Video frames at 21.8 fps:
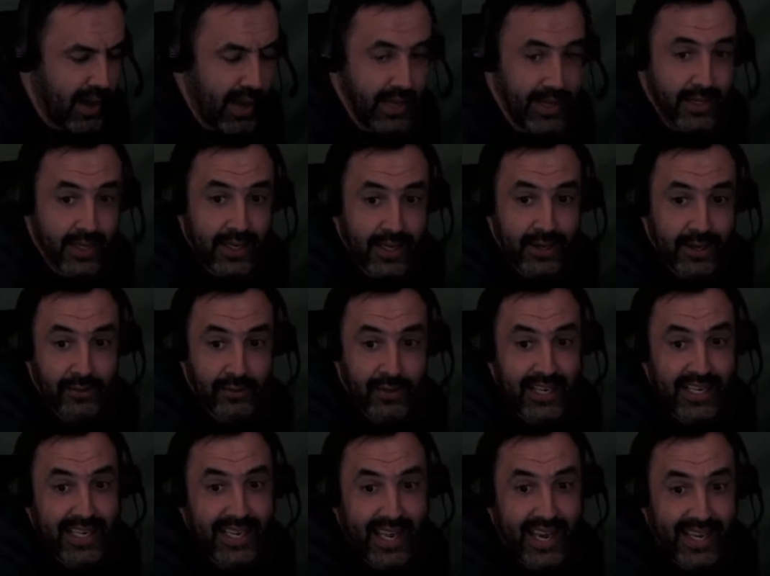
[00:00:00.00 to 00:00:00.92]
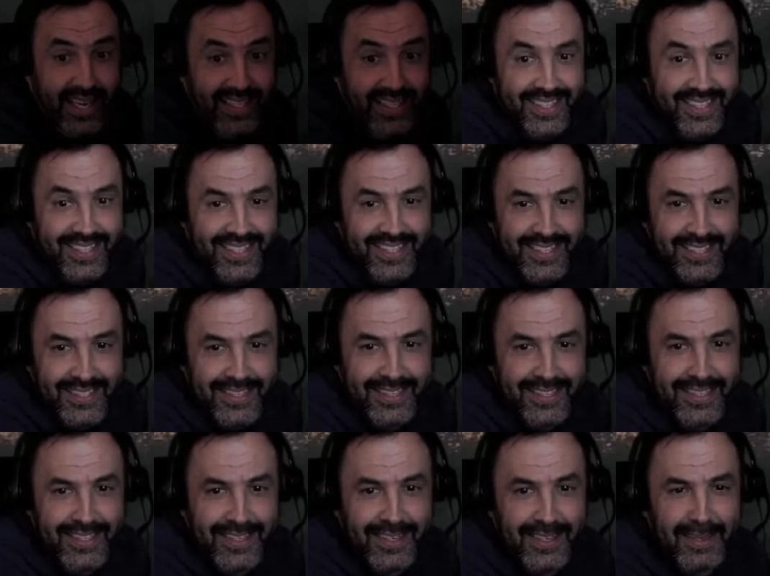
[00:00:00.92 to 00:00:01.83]
my ring light.
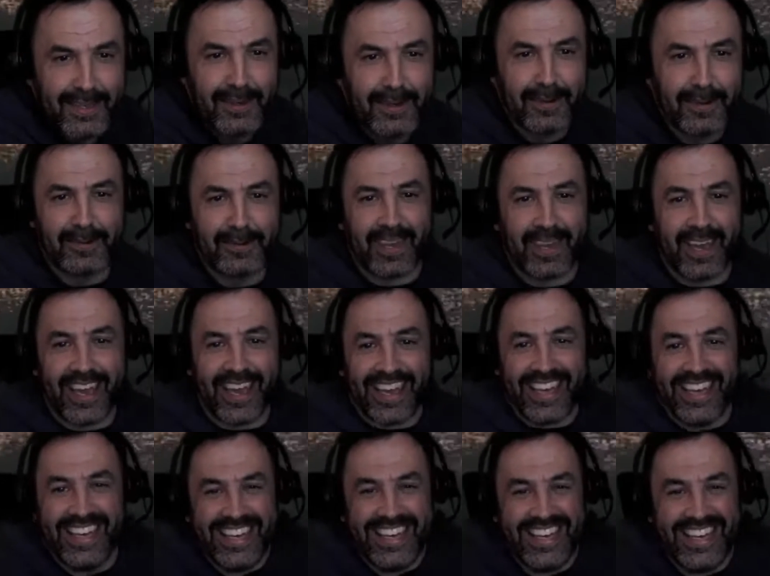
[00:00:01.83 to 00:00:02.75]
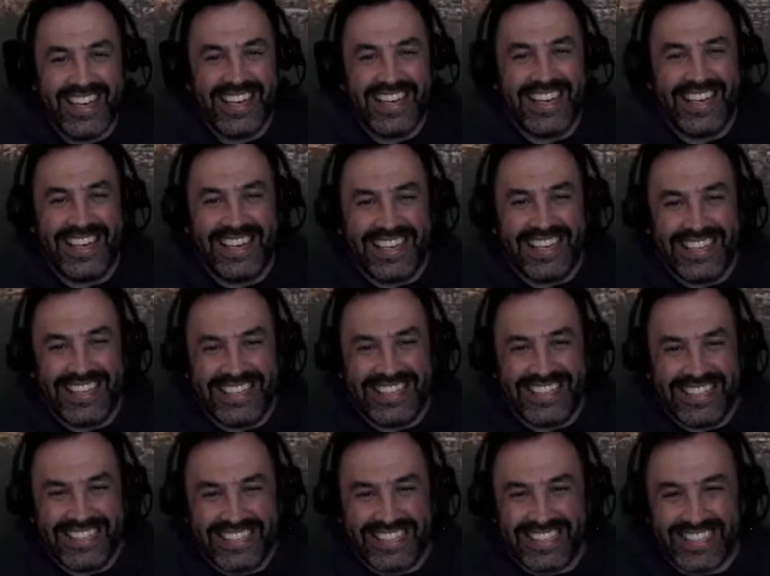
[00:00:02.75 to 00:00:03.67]
Okay,
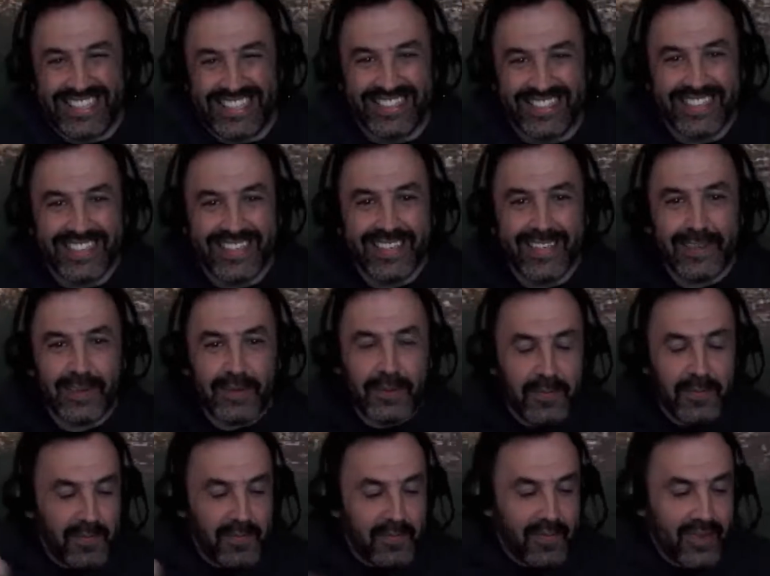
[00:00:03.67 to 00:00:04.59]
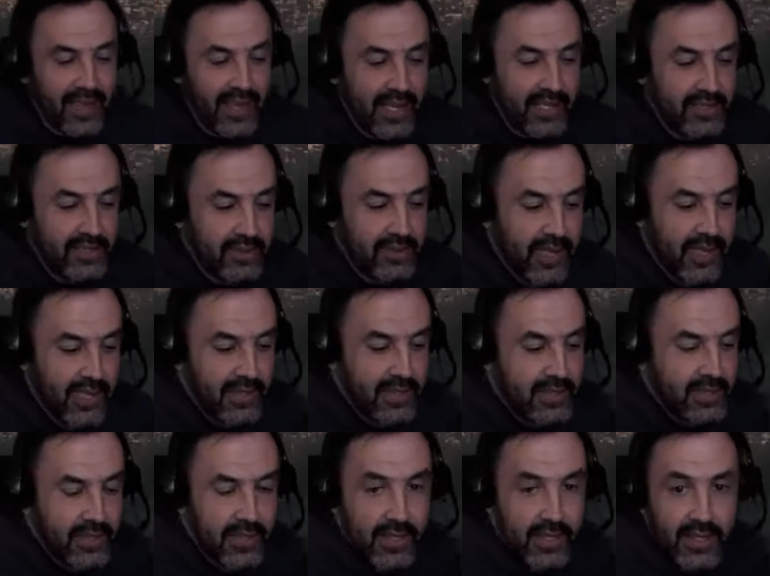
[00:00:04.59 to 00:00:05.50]
so as you can
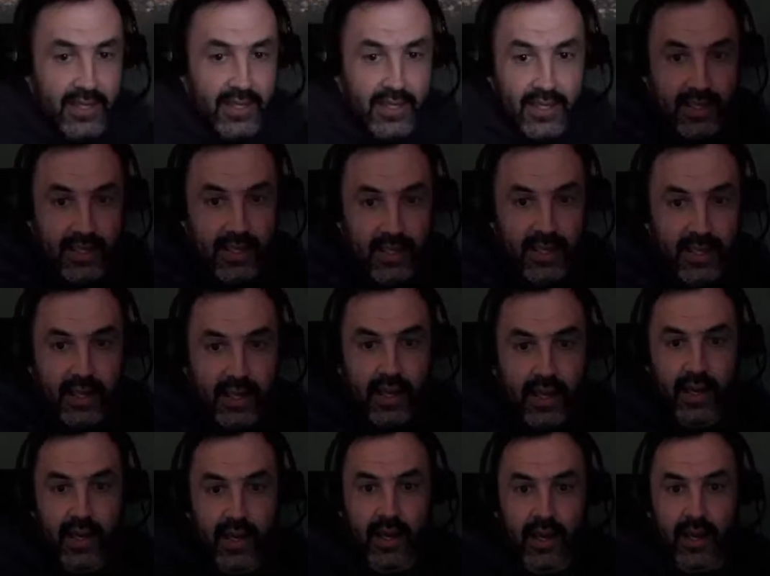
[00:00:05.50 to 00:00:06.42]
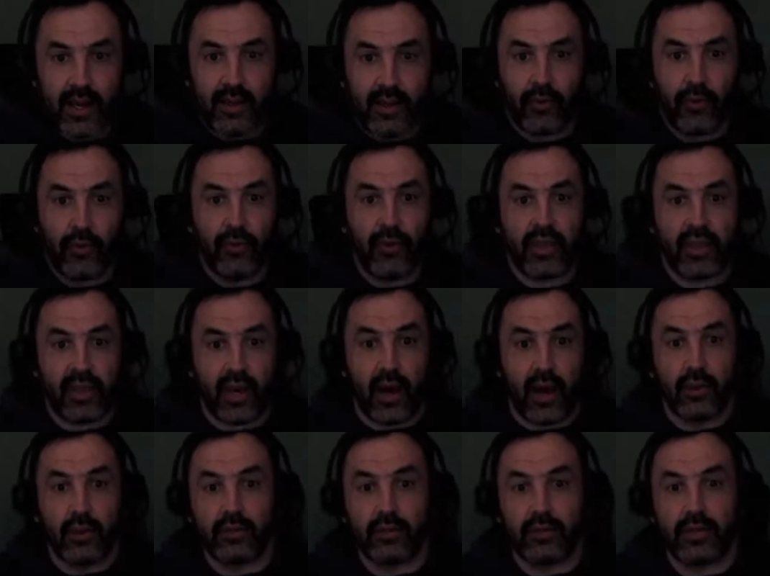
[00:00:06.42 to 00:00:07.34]
see,
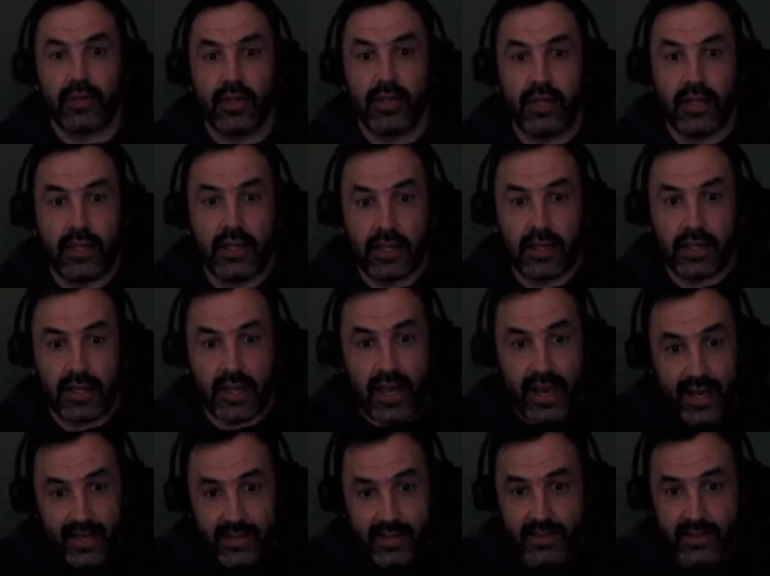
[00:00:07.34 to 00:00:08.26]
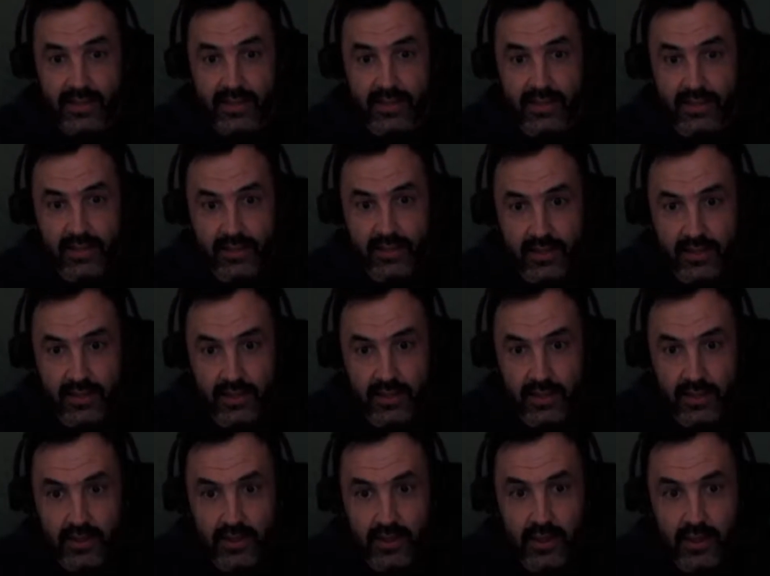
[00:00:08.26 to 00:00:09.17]
without lights,
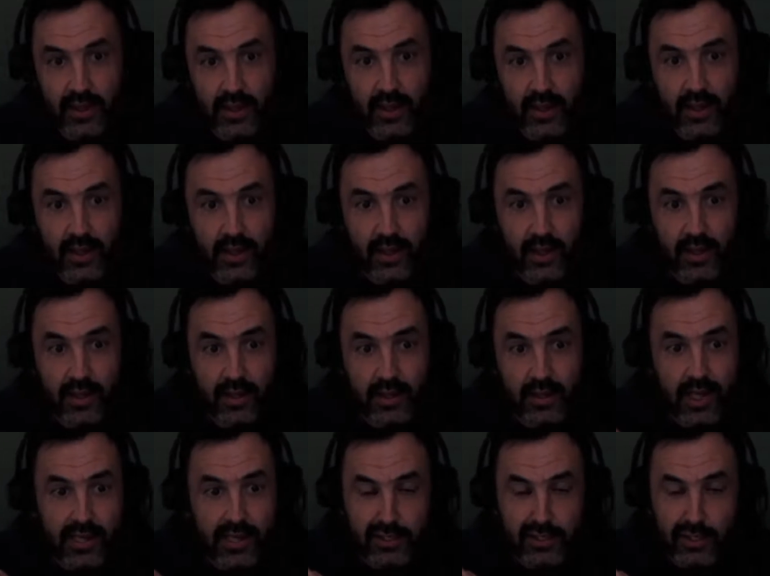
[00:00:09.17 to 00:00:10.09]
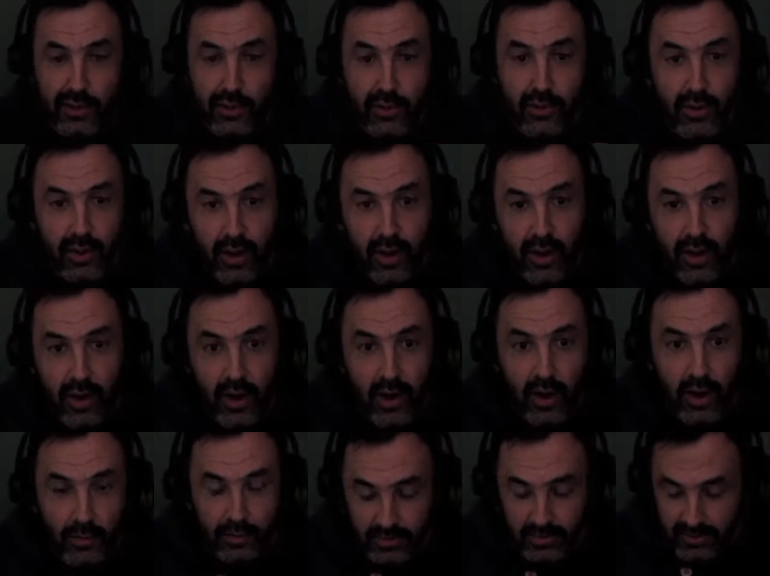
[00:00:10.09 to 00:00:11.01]
there's no
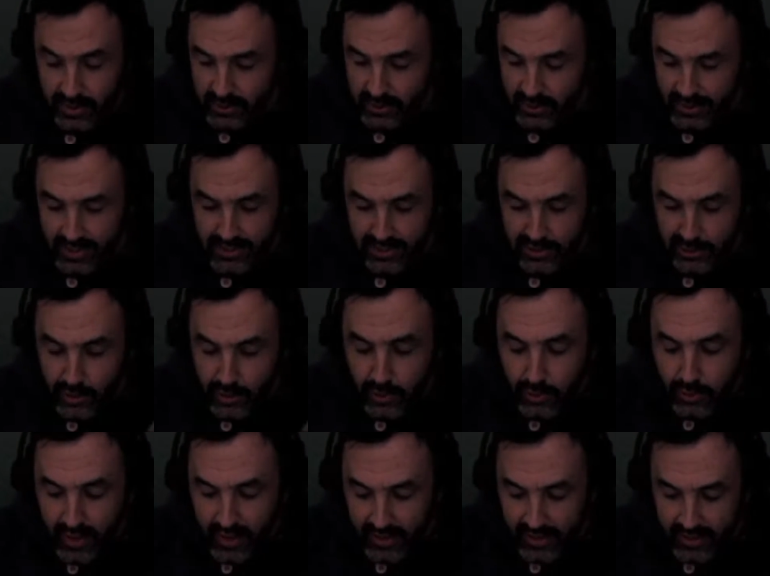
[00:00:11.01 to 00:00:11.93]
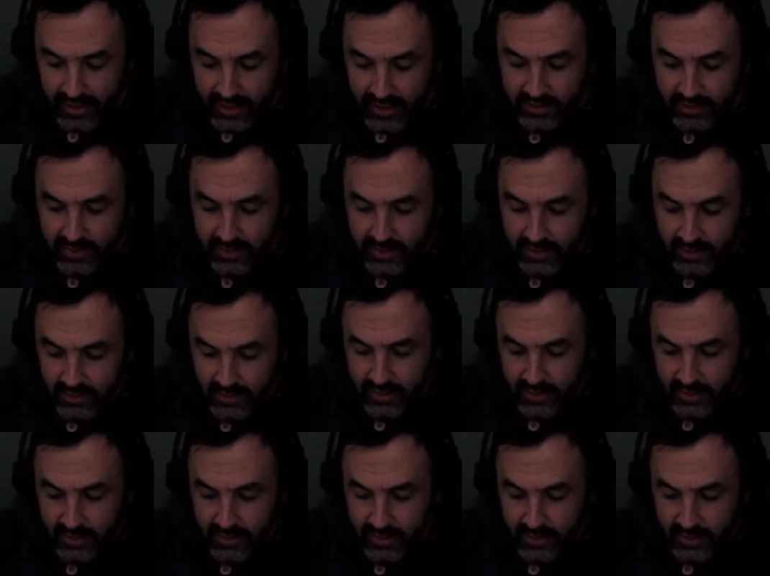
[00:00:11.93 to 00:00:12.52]
option. There's no way that